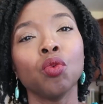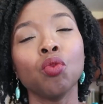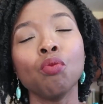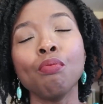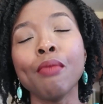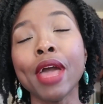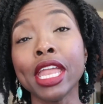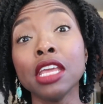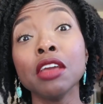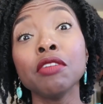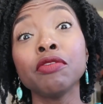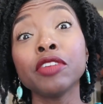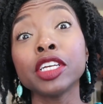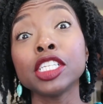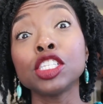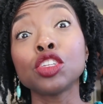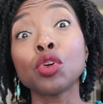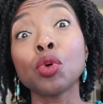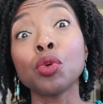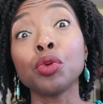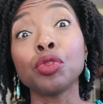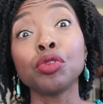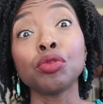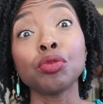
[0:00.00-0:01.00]
Many of us
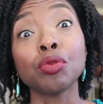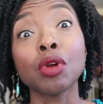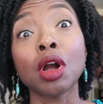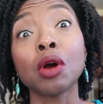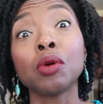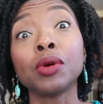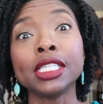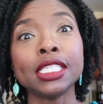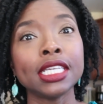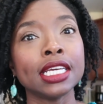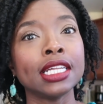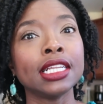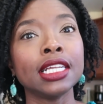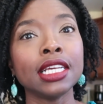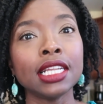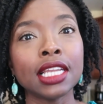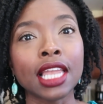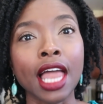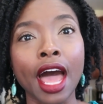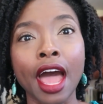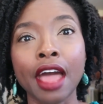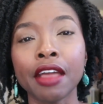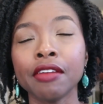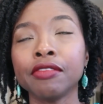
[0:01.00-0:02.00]
go through our daily
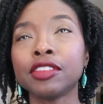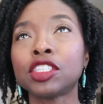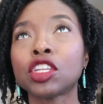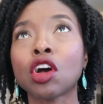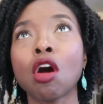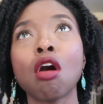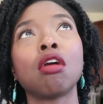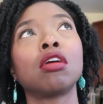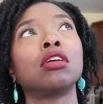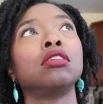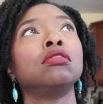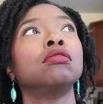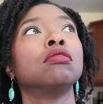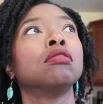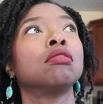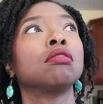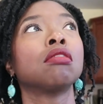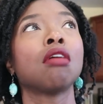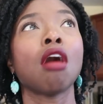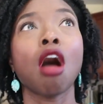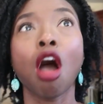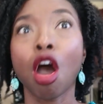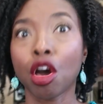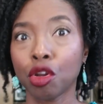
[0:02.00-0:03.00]
lives on
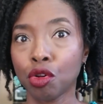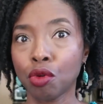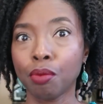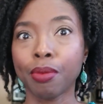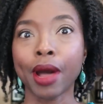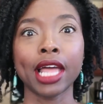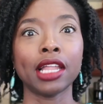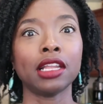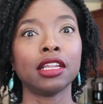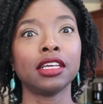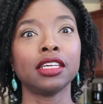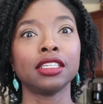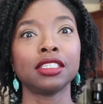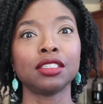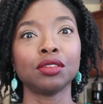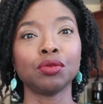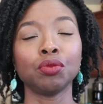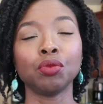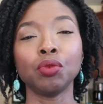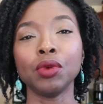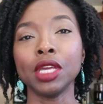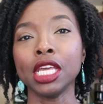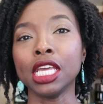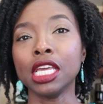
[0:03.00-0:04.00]
autopilot.
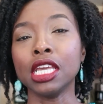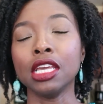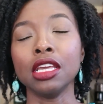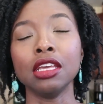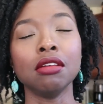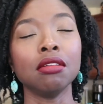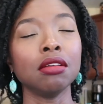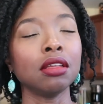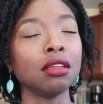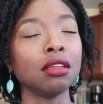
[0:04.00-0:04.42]
We